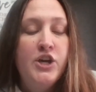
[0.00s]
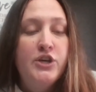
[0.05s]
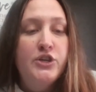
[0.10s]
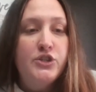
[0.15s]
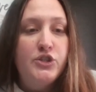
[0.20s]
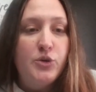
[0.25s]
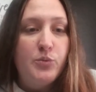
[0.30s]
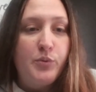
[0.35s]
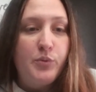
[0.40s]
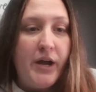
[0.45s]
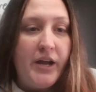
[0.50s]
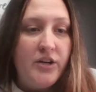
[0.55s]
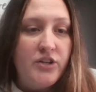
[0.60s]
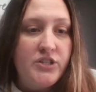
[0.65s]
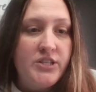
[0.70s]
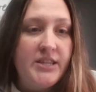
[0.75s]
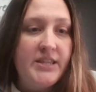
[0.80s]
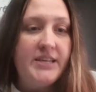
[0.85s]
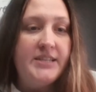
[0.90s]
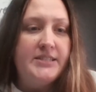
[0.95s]
So prior
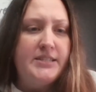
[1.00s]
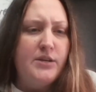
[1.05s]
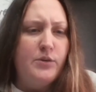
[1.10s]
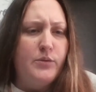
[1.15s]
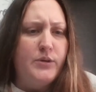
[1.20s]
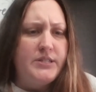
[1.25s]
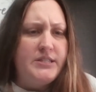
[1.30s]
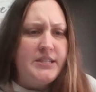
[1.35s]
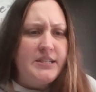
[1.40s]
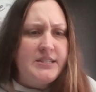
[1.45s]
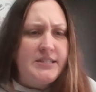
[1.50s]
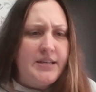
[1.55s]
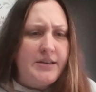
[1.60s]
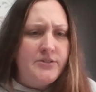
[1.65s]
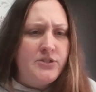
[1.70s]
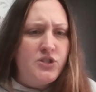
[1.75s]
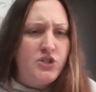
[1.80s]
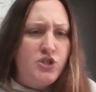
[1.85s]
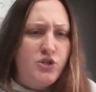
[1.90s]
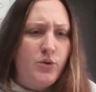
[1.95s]
to this, it was
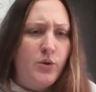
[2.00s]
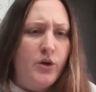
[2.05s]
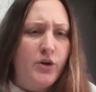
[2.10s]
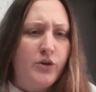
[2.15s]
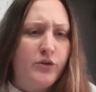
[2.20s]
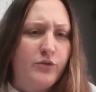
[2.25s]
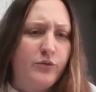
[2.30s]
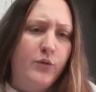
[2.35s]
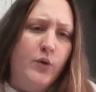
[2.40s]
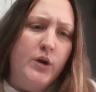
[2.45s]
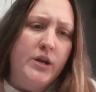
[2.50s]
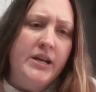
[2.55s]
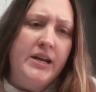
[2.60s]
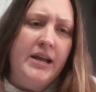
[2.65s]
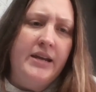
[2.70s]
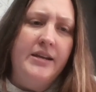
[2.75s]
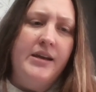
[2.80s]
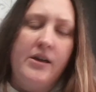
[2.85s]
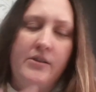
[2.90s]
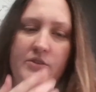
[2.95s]

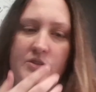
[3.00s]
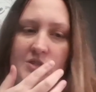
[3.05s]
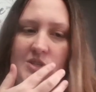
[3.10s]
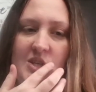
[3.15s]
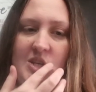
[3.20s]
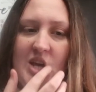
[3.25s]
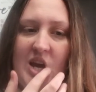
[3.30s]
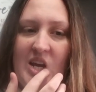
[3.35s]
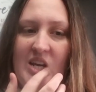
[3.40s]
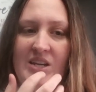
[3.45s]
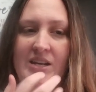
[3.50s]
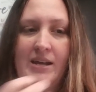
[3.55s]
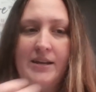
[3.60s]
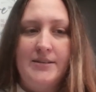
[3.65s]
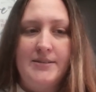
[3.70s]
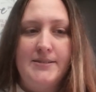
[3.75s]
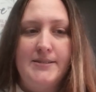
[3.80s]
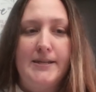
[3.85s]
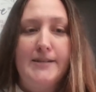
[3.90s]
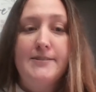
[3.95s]

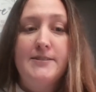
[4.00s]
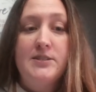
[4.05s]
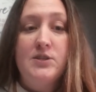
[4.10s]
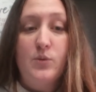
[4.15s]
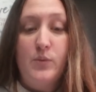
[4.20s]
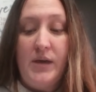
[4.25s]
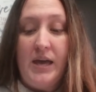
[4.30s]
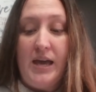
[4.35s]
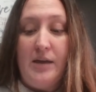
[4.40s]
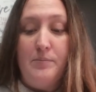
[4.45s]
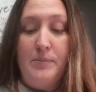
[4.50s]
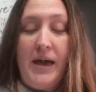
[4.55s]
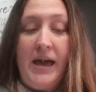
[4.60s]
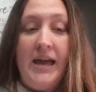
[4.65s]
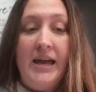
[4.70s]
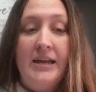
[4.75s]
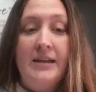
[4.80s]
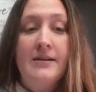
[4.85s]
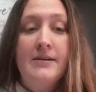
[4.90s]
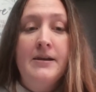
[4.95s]
$6,249.99 that we had
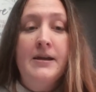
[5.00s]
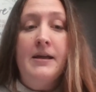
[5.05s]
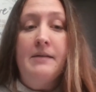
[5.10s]
paid.